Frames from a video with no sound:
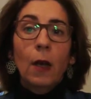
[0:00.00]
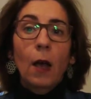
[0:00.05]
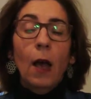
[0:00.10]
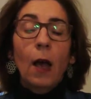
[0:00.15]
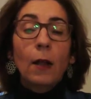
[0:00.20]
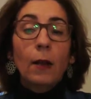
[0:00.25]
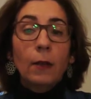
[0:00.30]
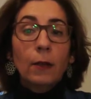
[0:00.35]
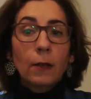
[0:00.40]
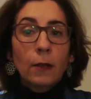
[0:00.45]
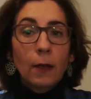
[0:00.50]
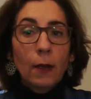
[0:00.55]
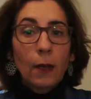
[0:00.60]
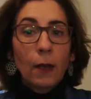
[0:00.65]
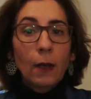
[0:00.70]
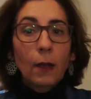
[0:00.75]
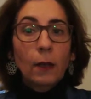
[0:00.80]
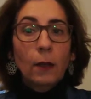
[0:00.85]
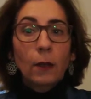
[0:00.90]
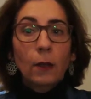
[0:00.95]
and
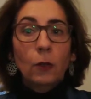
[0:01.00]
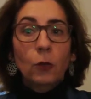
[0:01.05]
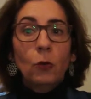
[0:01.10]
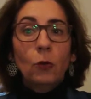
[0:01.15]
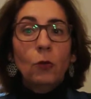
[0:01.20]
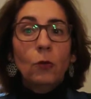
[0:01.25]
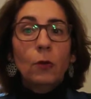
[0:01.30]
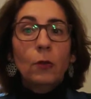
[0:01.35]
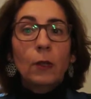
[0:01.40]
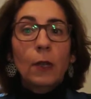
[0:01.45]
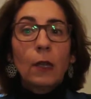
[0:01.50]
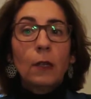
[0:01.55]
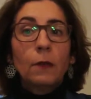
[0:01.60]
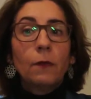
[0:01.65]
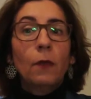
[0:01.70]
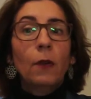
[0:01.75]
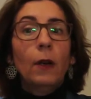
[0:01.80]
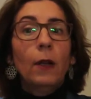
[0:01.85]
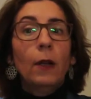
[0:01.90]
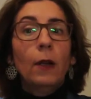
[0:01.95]
skilled to
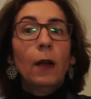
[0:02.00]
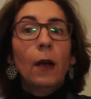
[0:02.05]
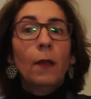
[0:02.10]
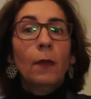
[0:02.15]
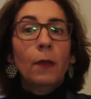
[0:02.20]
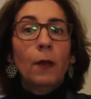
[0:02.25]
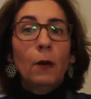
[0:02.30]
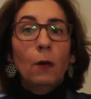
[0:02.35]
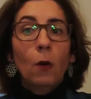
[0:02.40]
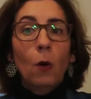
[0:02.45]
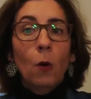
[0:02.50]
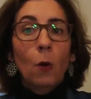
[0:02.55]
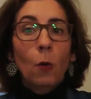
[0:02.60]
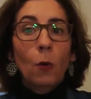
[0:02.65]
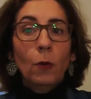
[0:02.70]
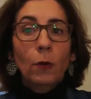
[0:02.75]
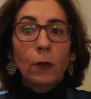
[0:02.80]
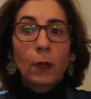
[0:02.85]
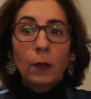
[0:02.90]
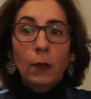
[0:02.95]
successfully undergo the